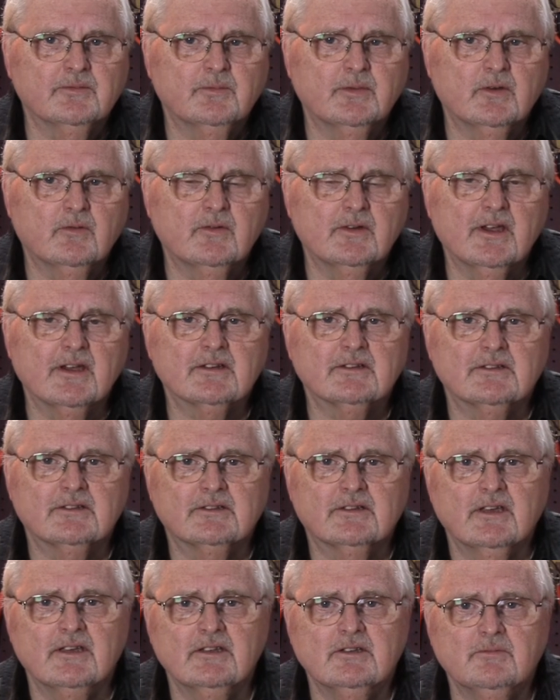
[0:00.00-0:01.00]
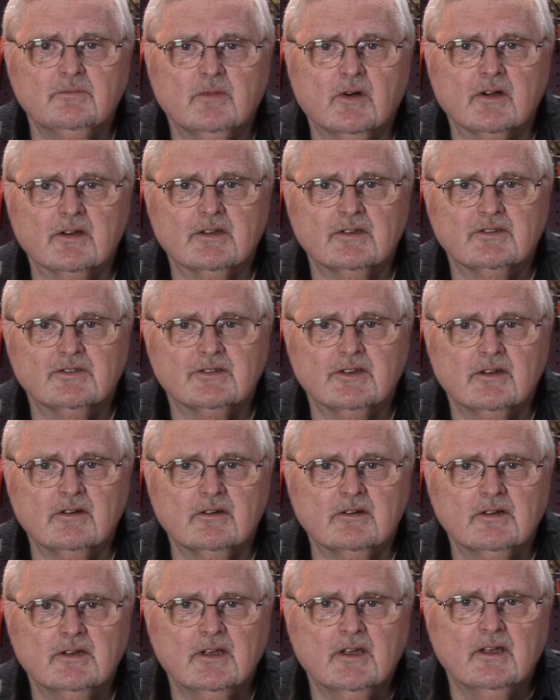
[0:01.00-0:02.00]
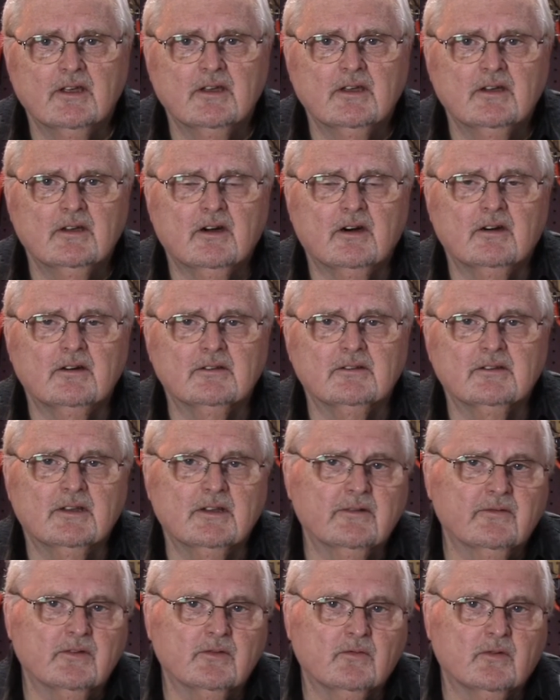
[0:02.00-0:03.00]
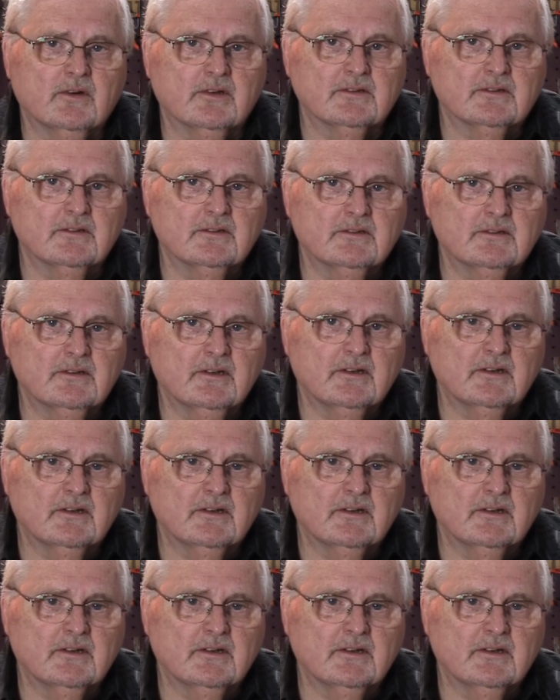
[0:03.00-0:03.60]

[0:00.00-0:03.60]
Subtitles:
but we actually gained market share on everyone